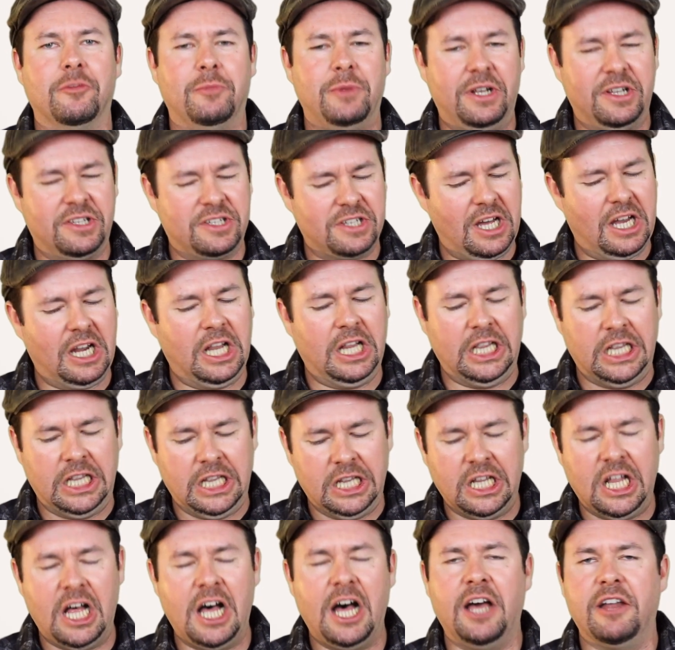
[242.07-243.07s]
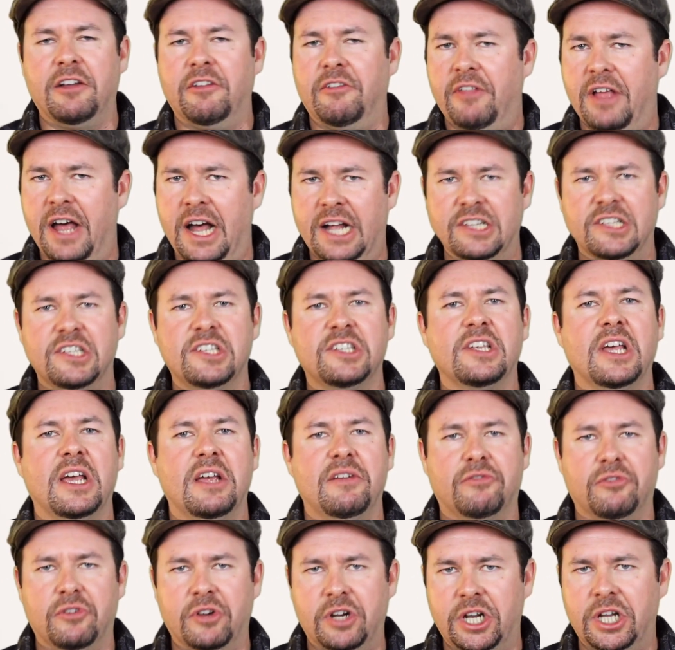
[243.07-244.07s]
I mean, it's got a lot of that
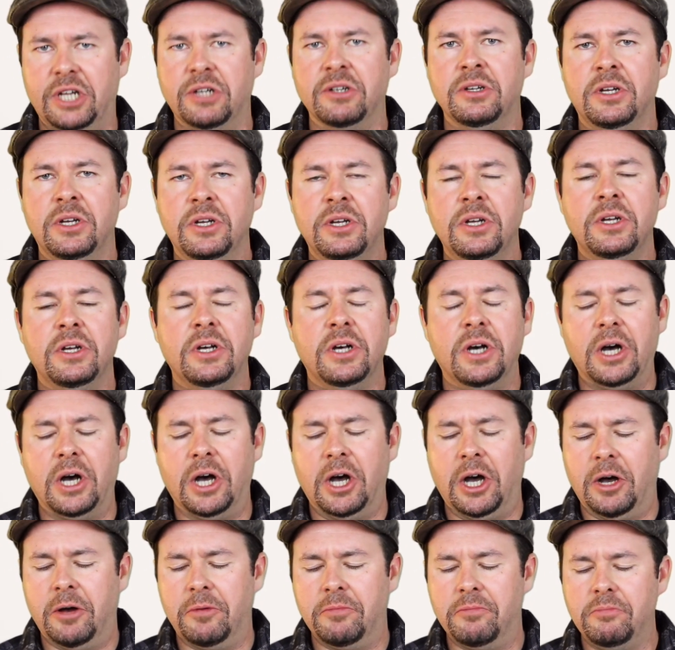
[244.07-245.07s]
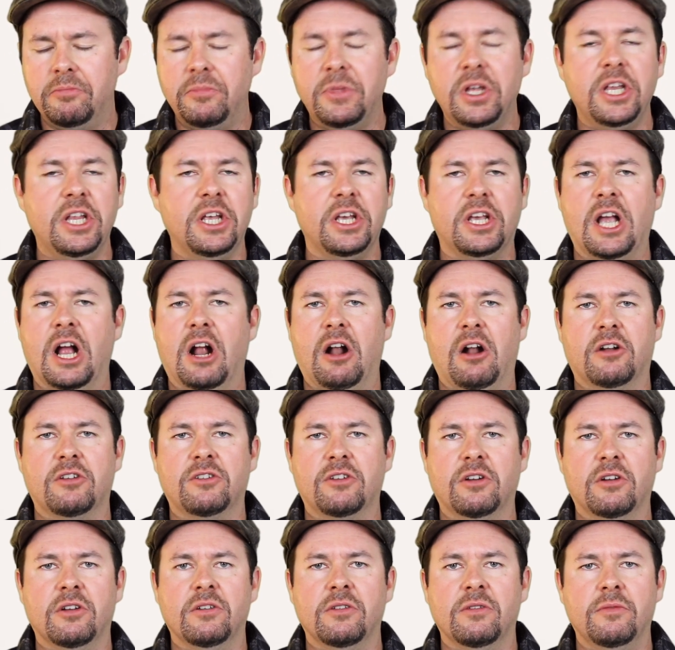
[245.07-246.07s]
savory, uh, meaty
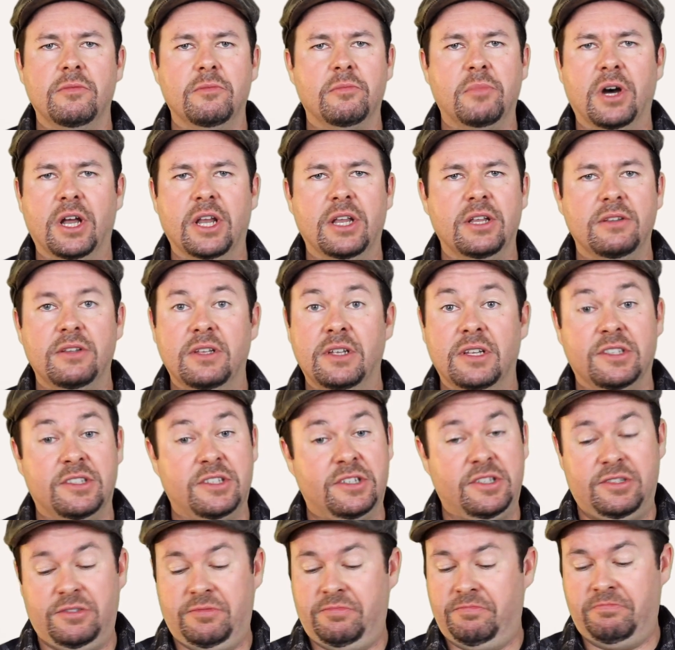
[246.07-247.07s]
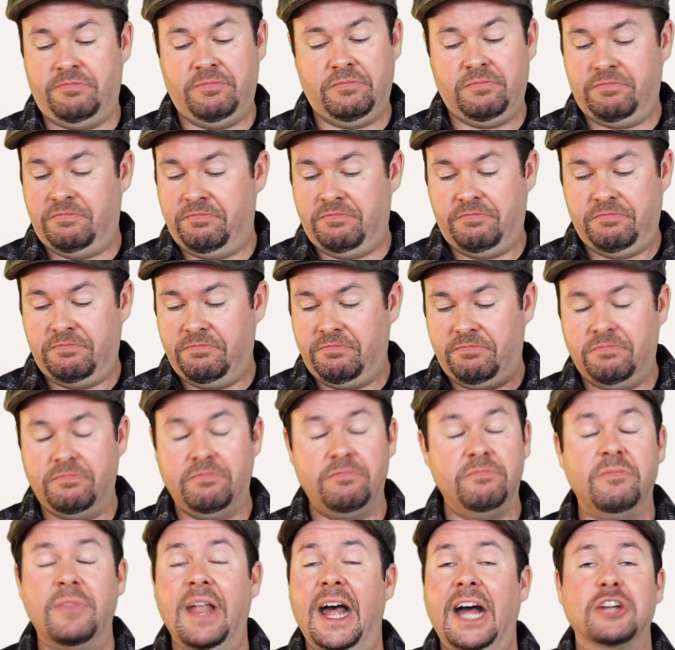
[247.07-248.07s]
character, but it's
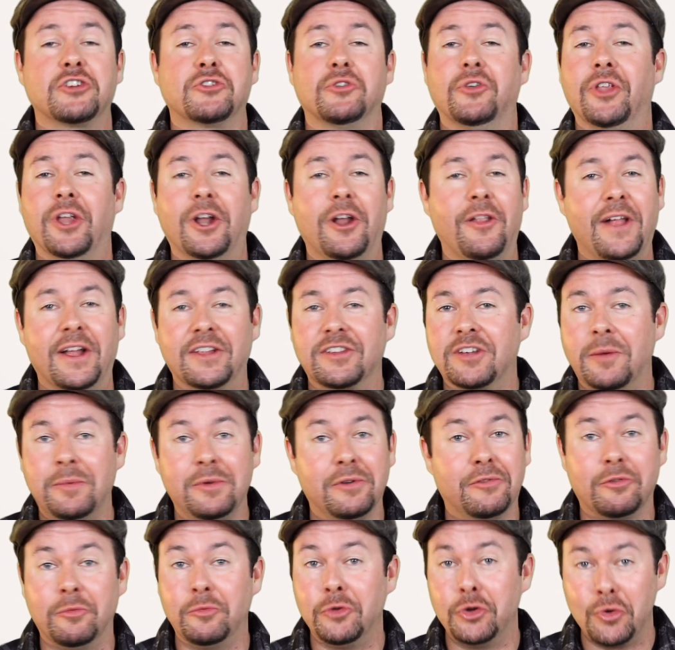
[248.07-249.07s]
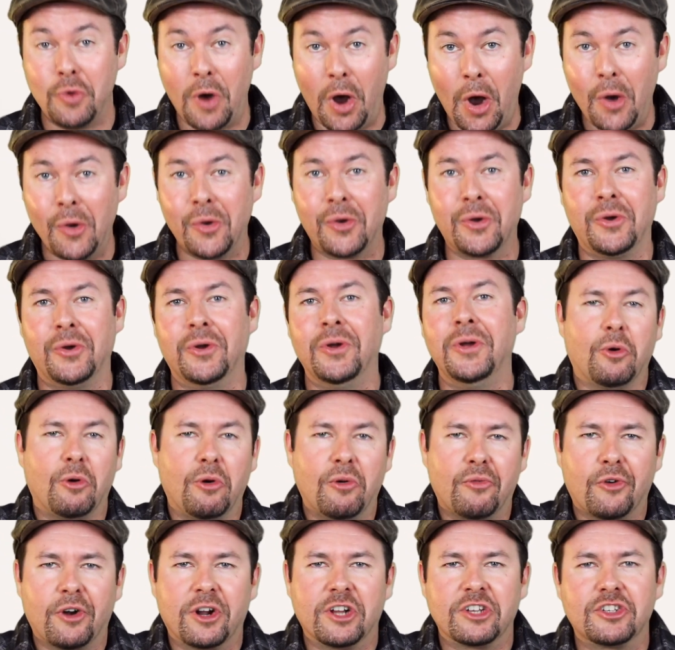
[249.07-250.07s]
natural. None of that's coming from new oak or
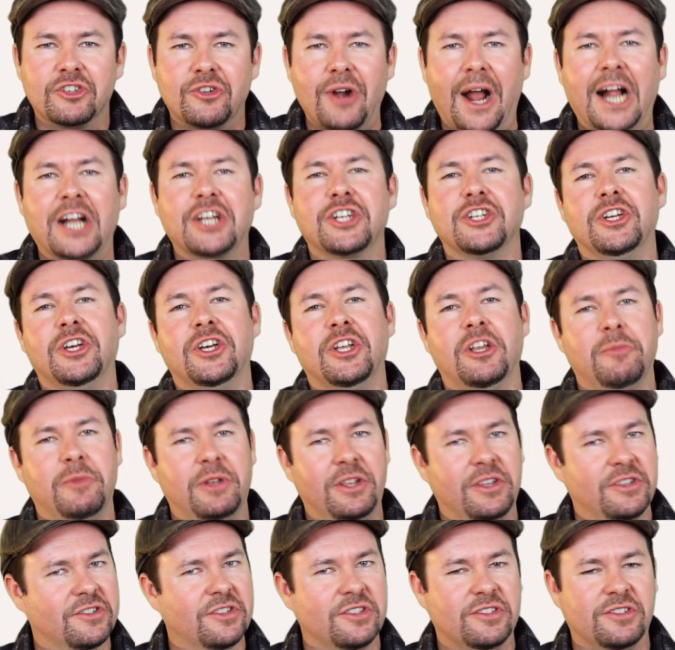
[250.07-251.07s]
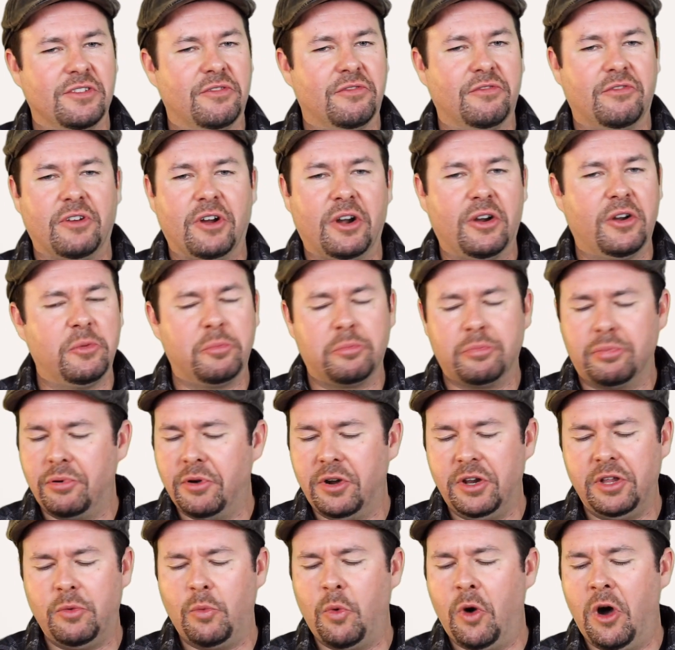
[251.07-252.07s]
over extraction. I mean, it's just a very
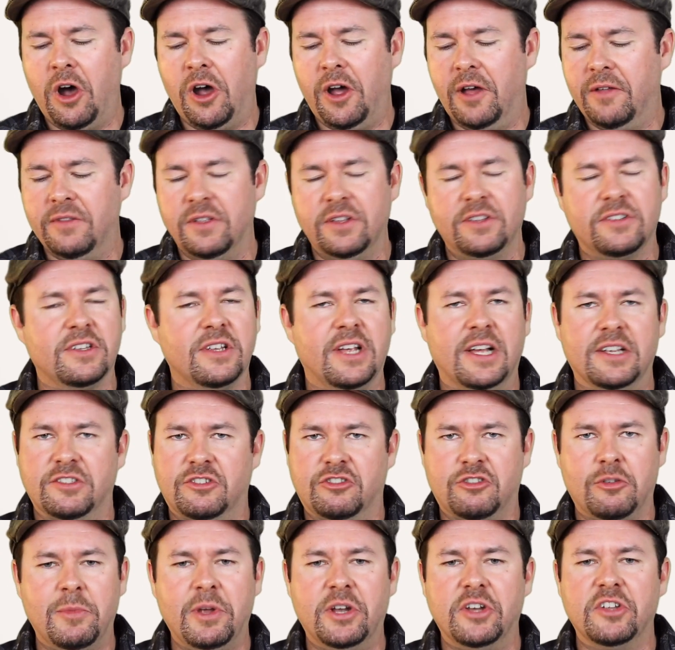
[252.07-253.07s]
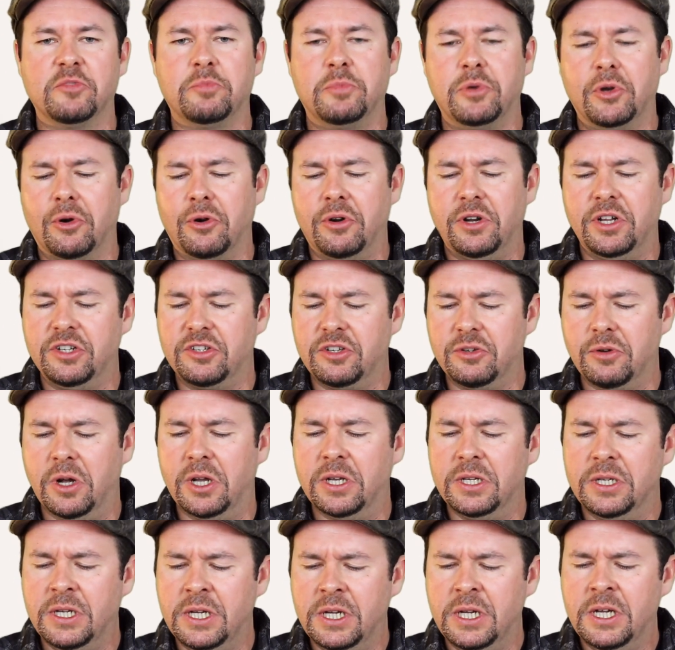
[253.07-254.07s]
pretty wine that has tremendous purity to
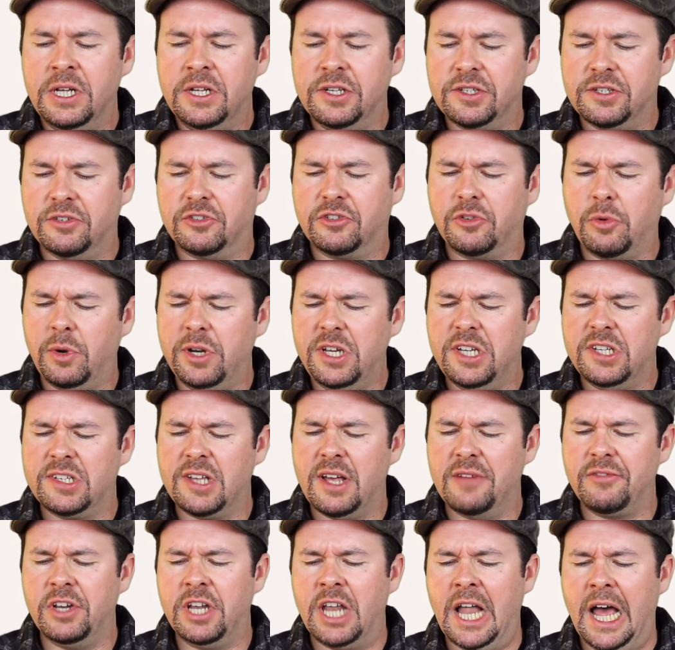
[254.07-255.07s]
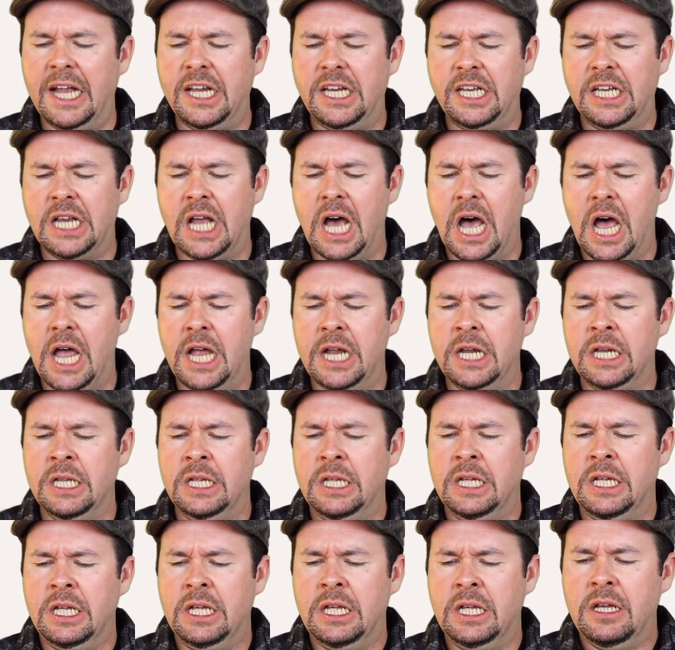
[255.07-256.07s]
it. So twenty-seven ninety-nine
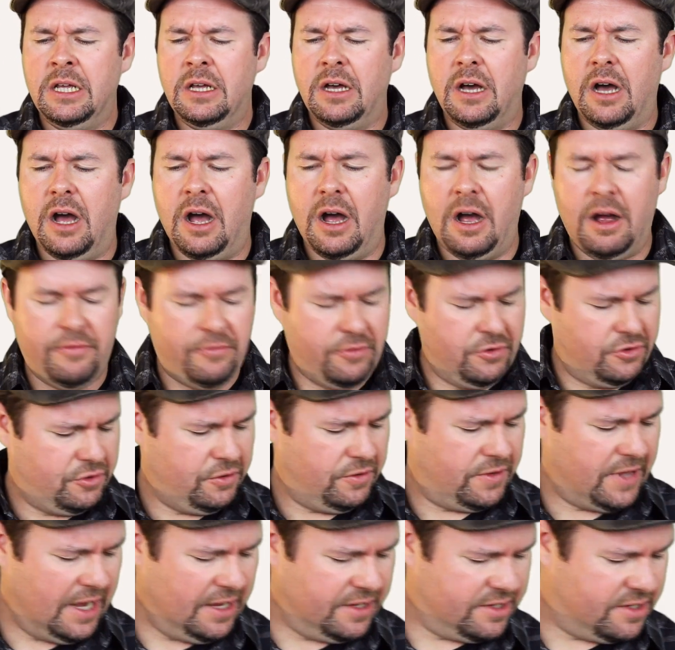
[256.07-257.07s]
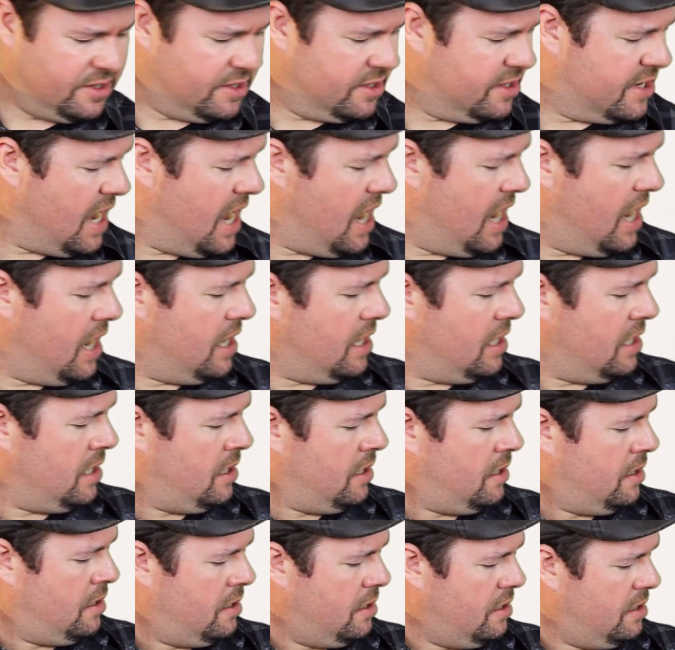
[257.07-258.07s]
uh, for 2010
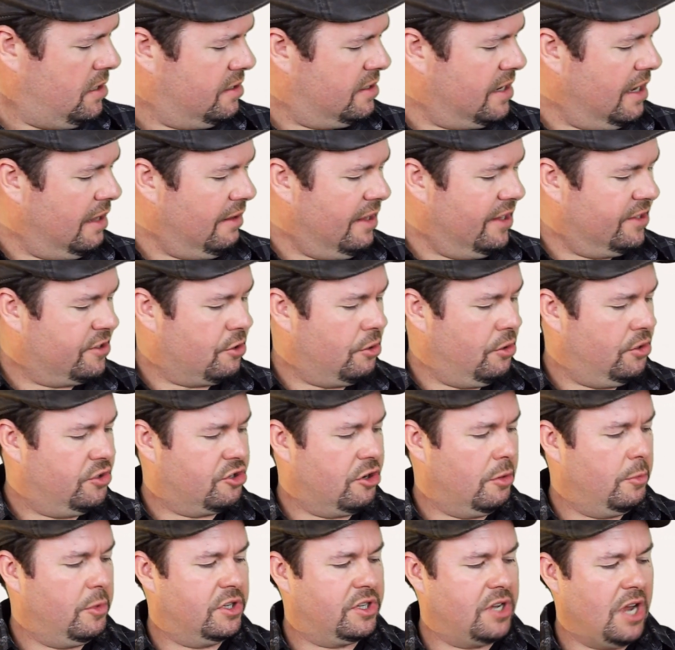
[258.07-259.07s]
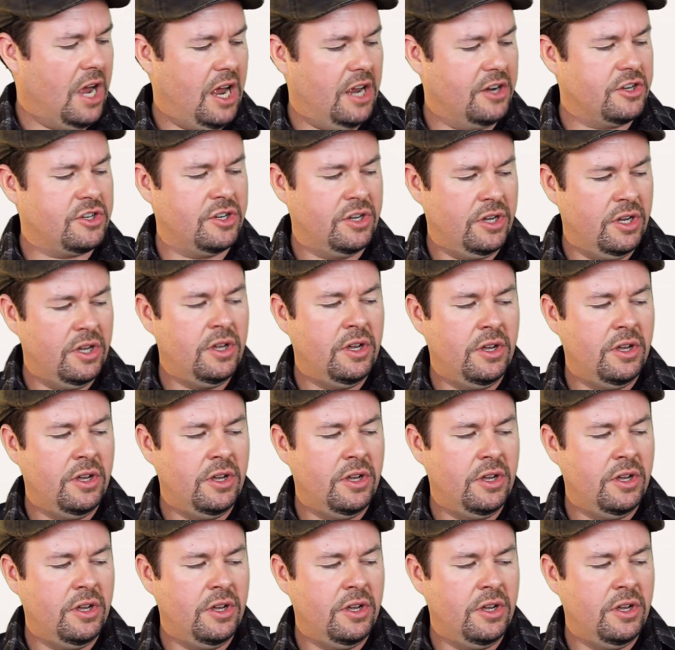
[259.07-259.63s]
Delas Crozes Hermitage.